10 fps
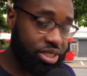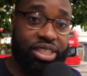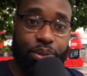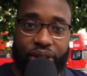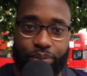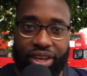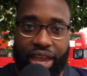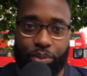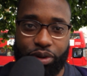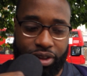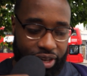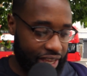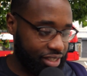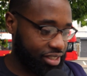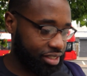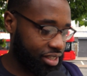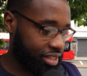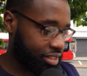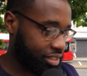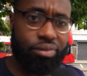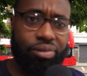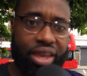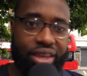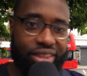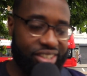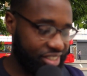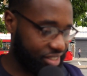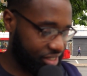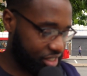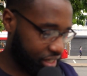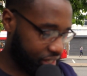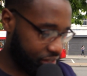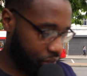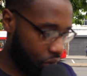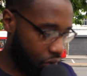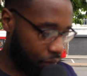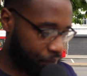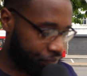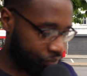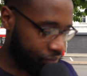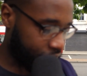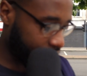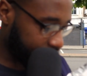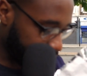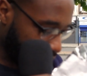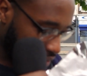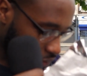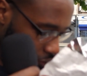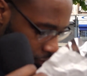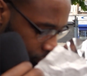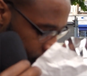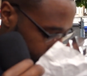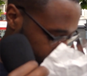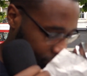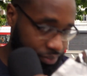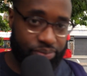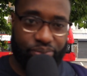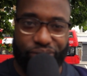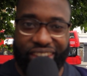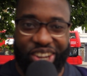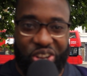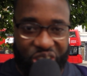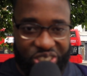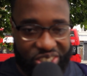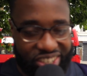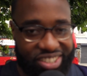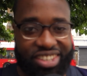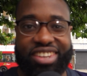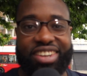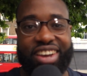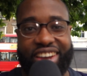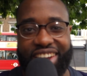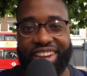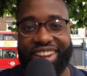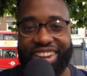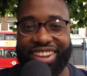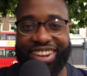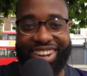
it was steaming up the camera lens, and, and yeah, this this chicken's hot, smelling good, looks good. Uh,